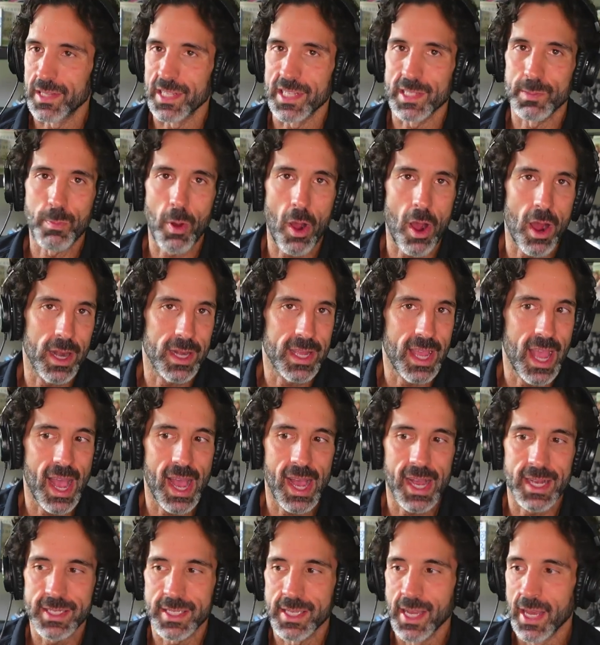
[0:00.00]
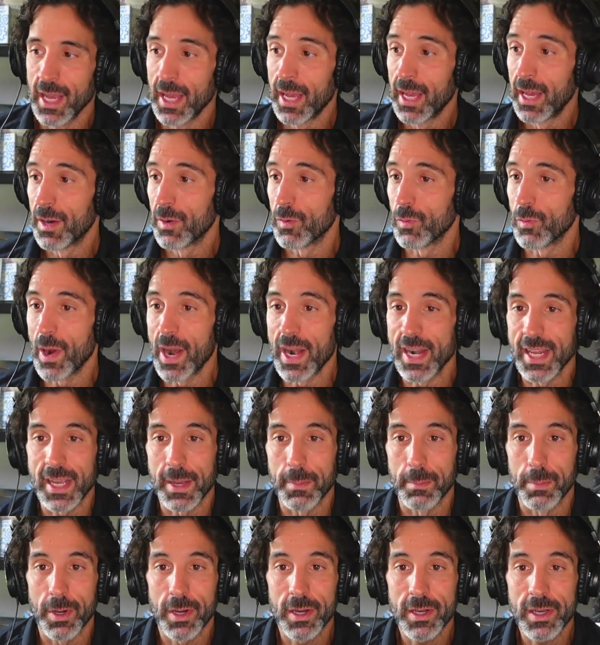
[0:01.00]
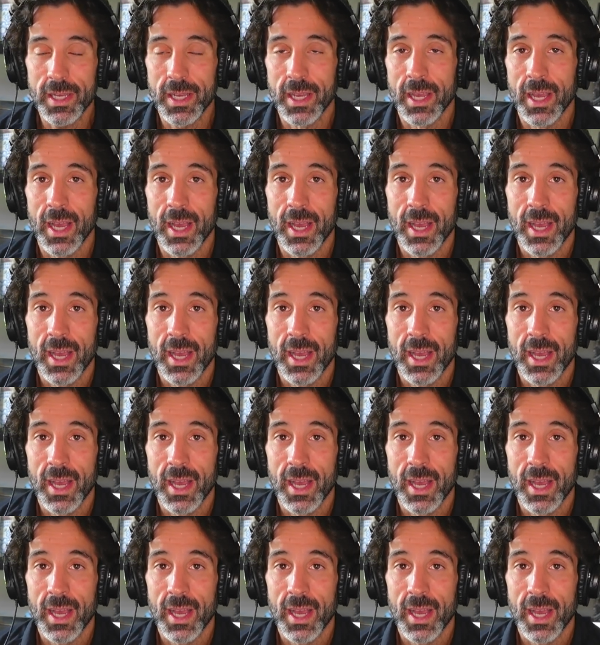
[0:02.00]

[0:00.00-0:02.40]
this podcast, writing a book,